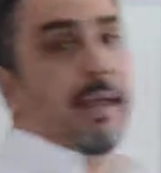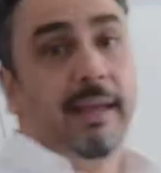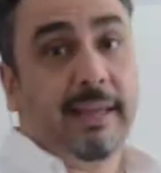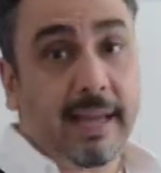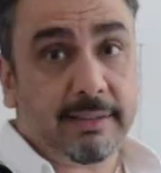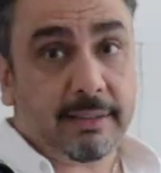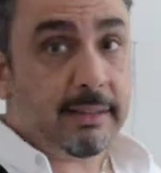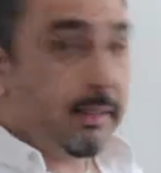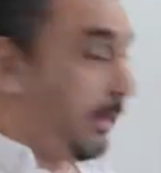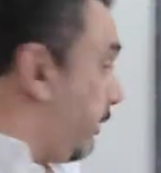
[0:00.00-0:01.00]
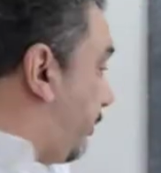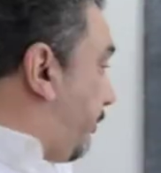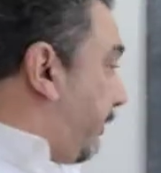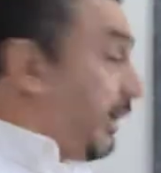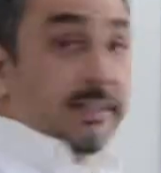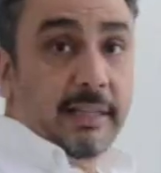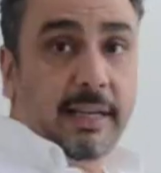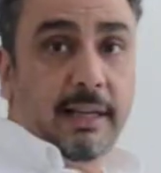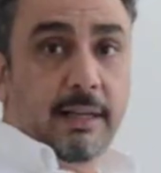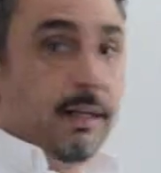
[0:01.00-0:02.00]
Yes? I don't know if you can see that.